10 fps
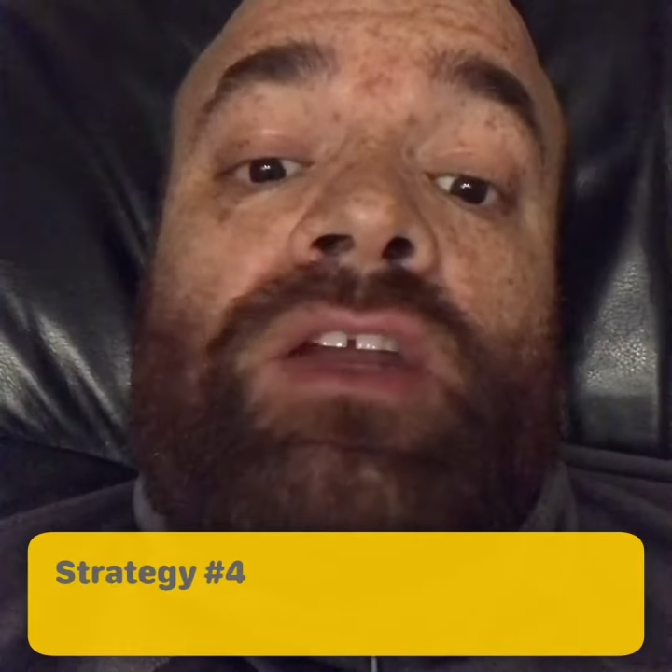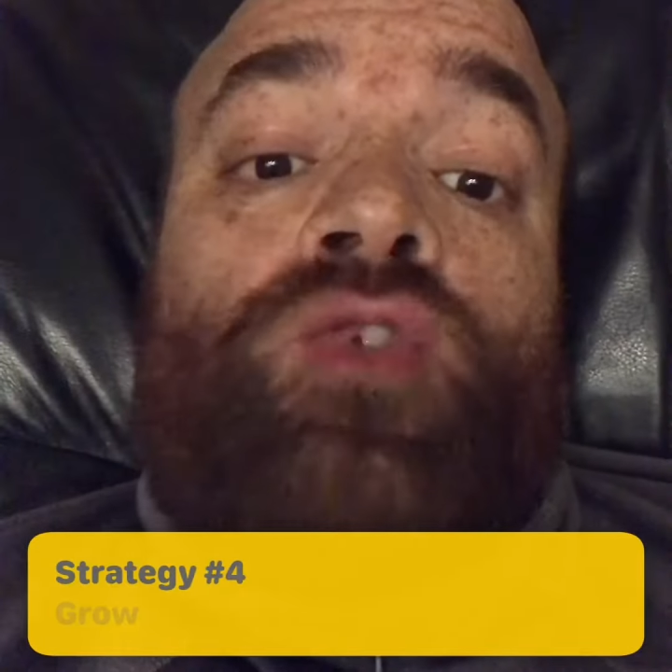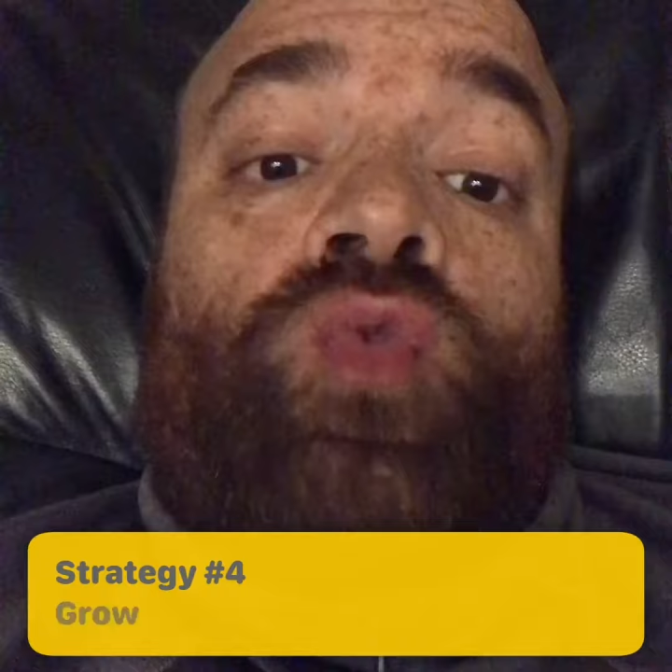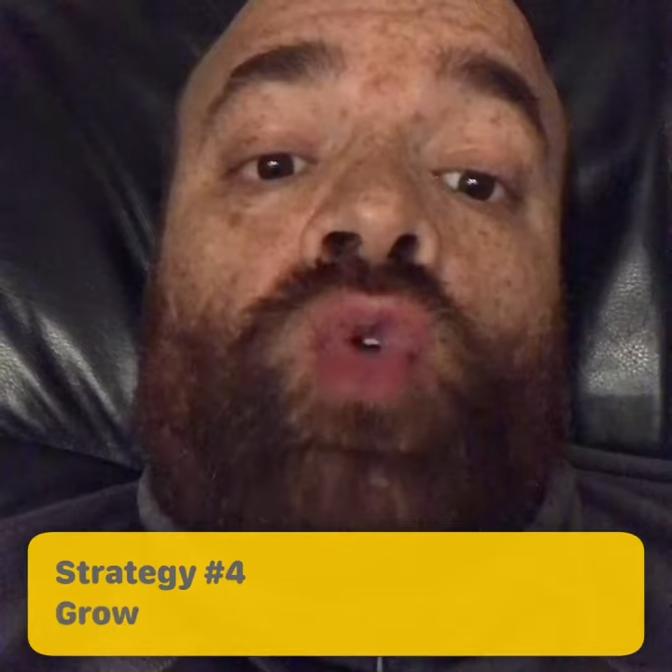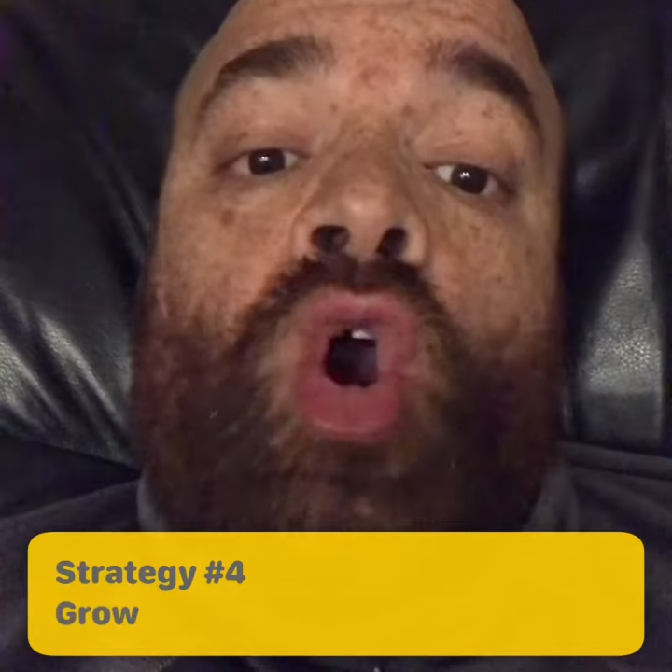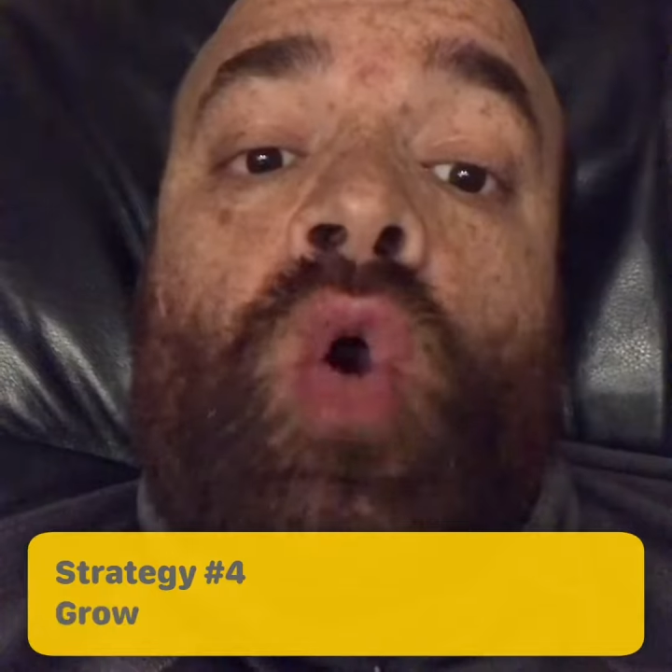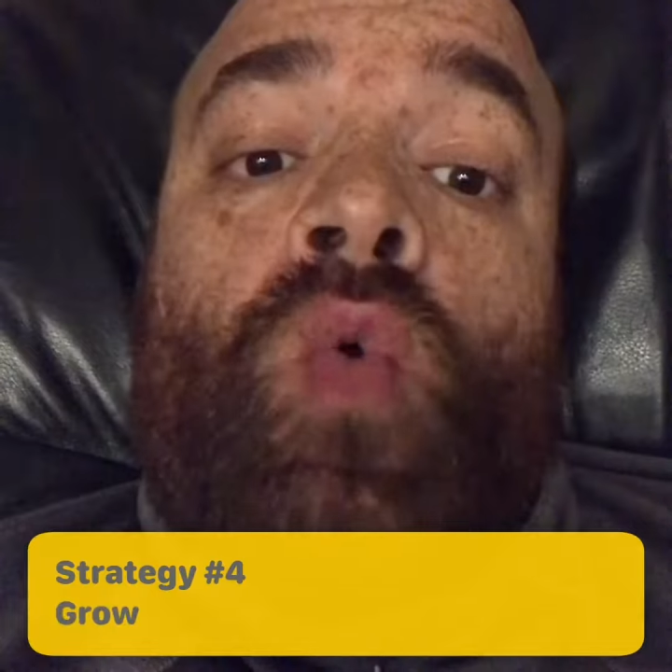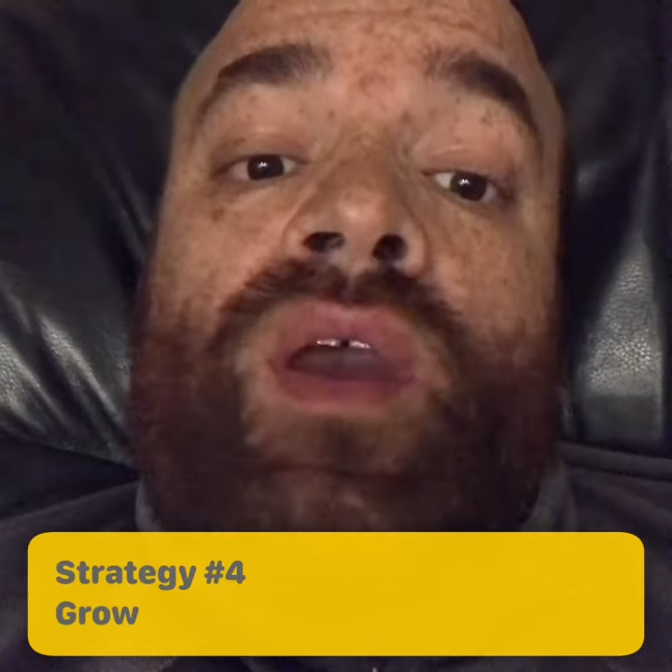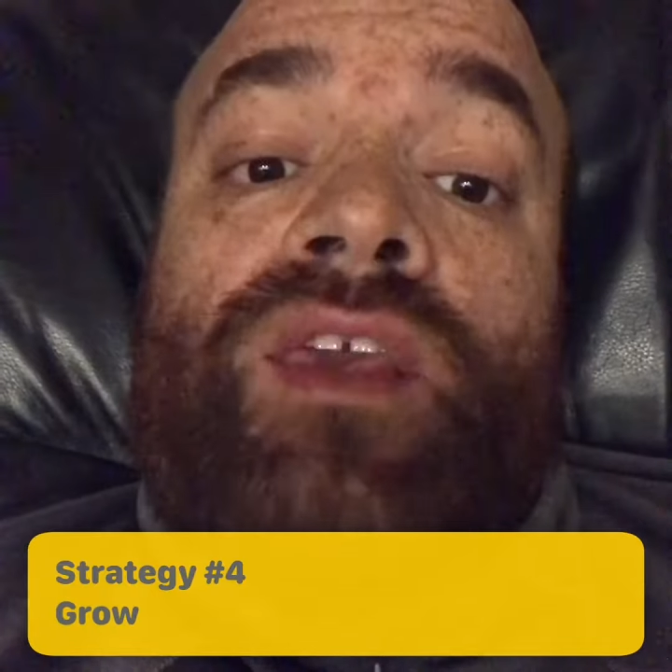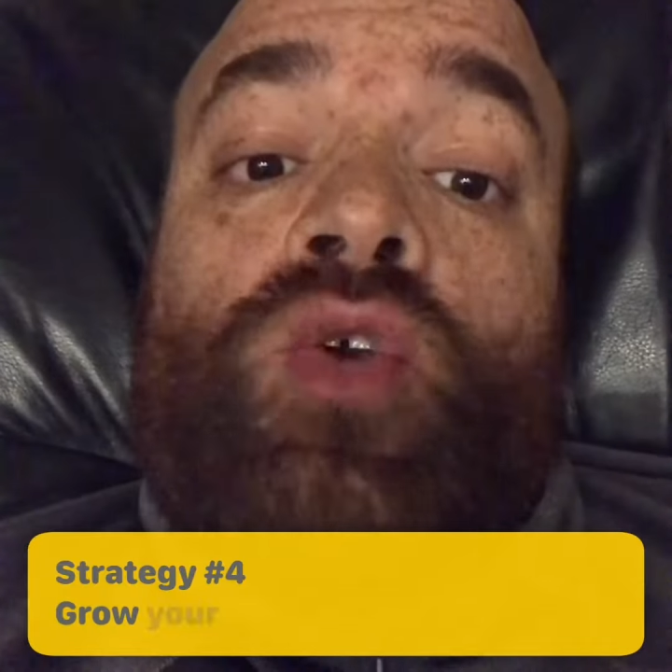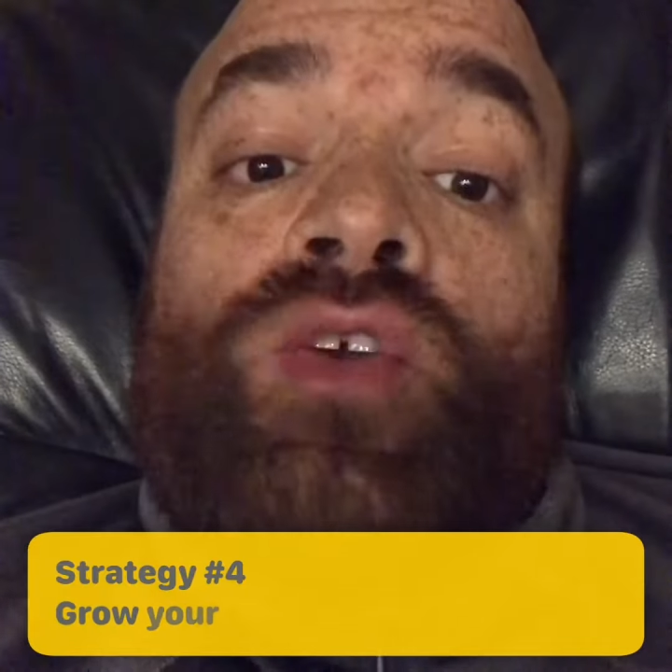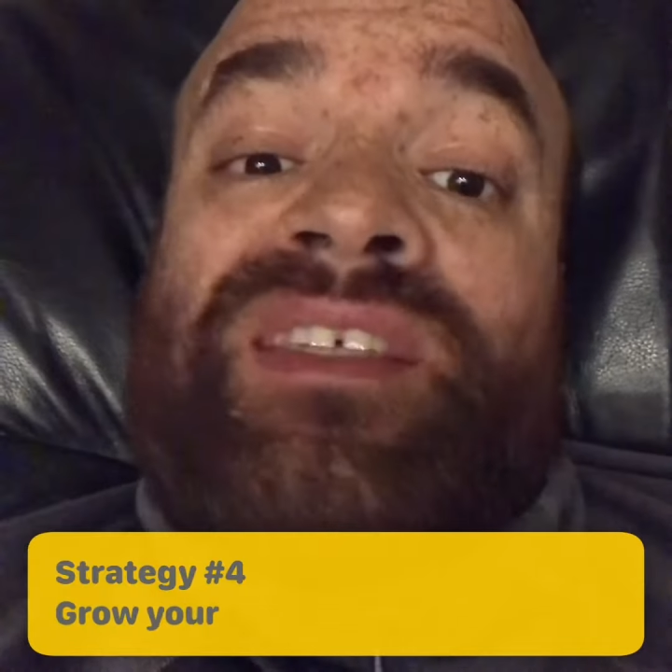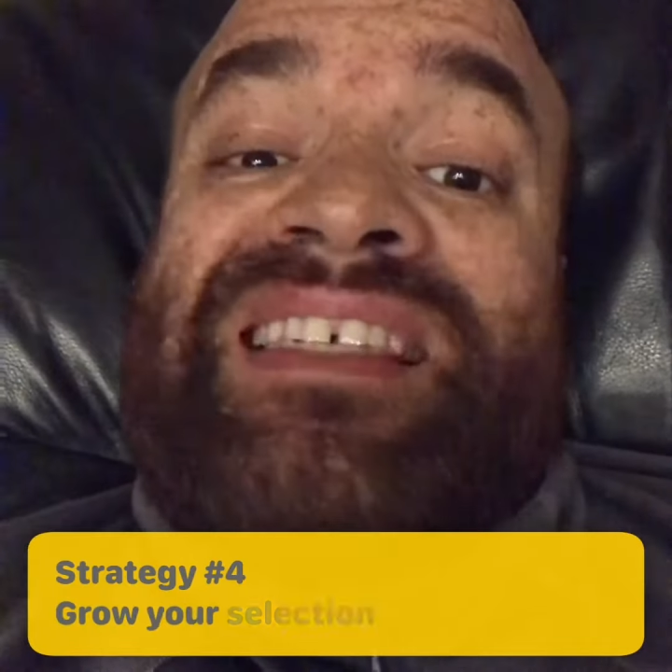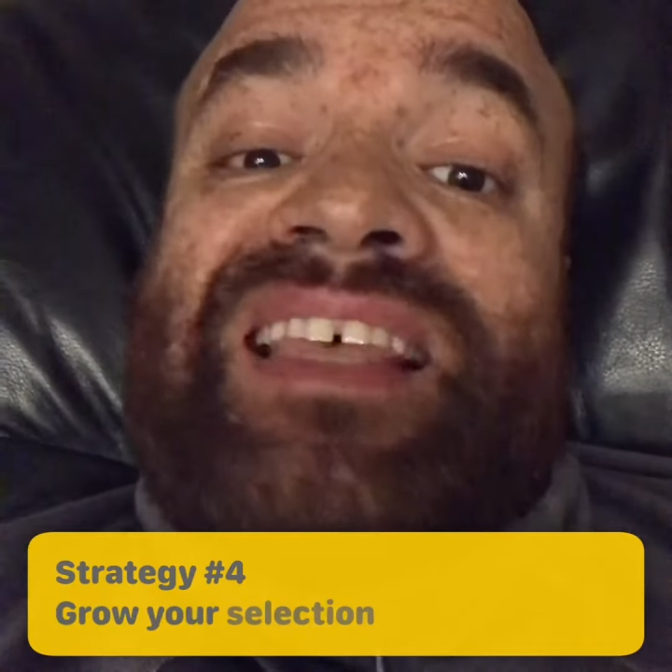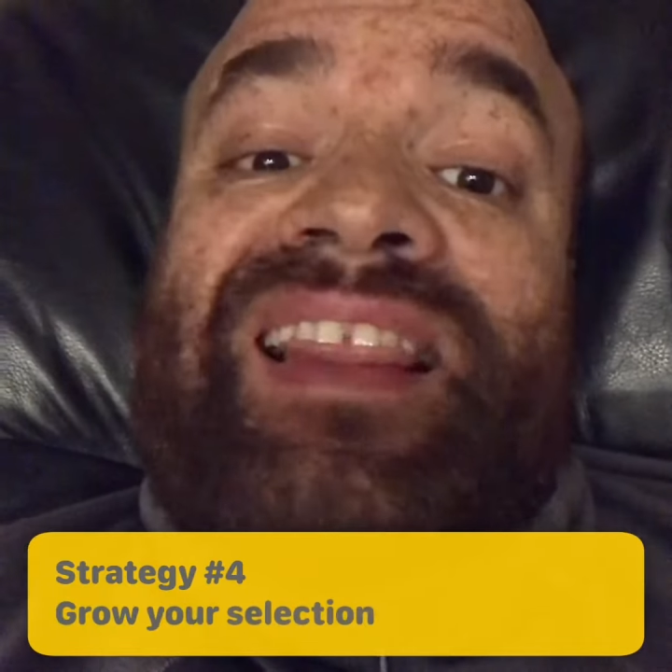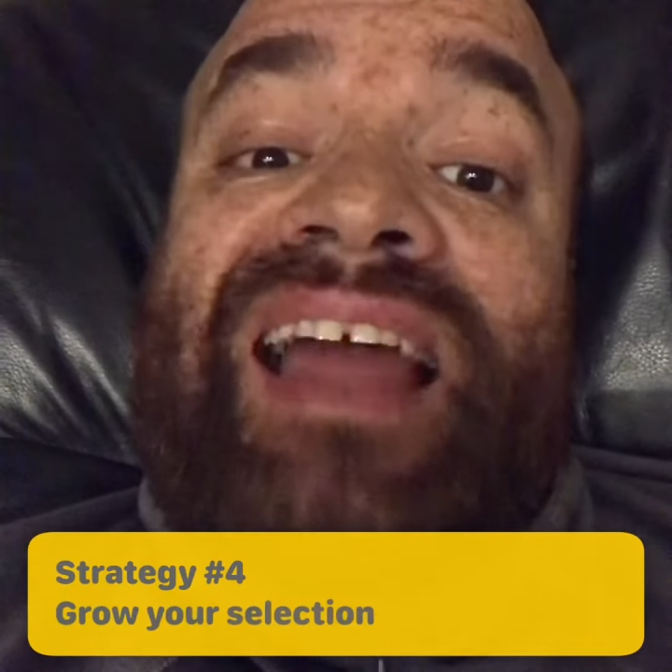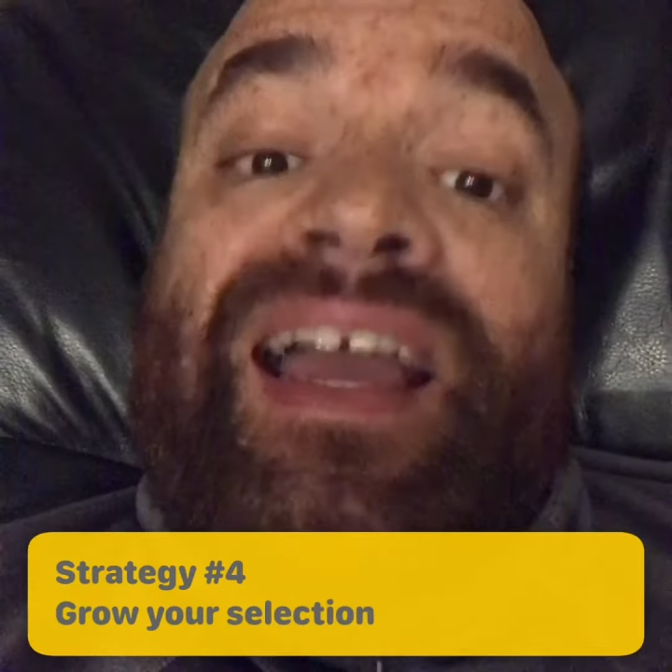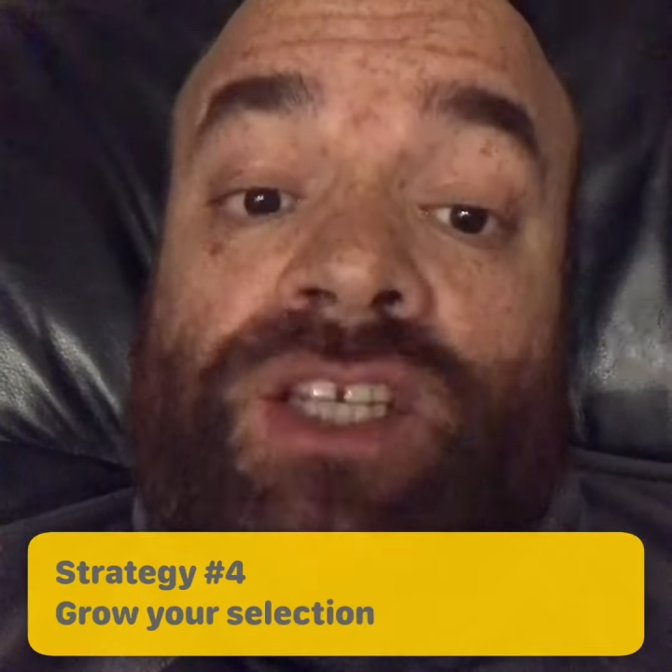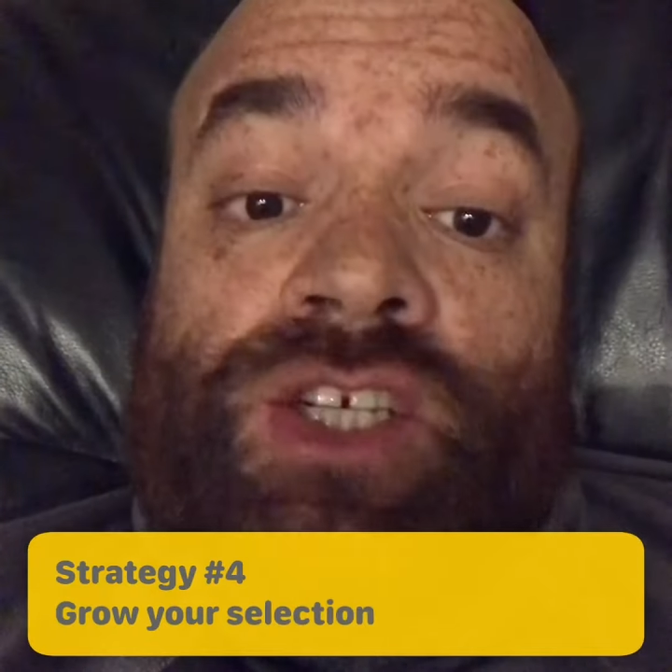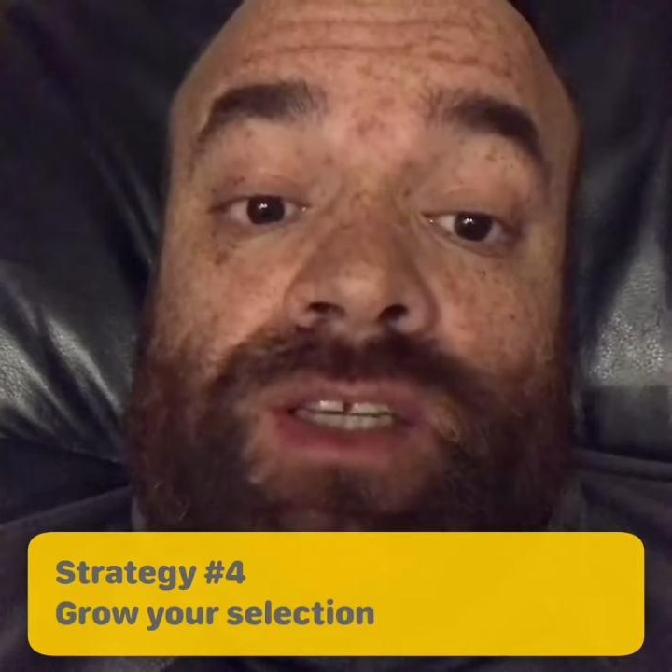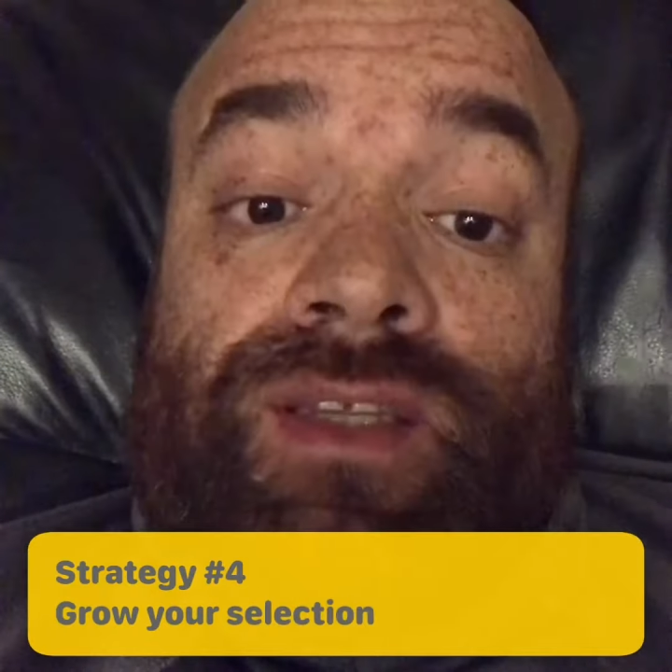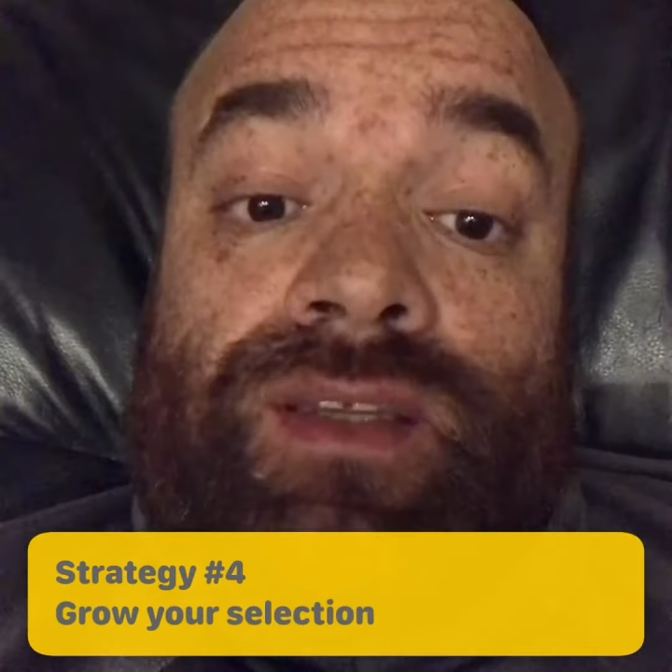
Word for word: grow your selection.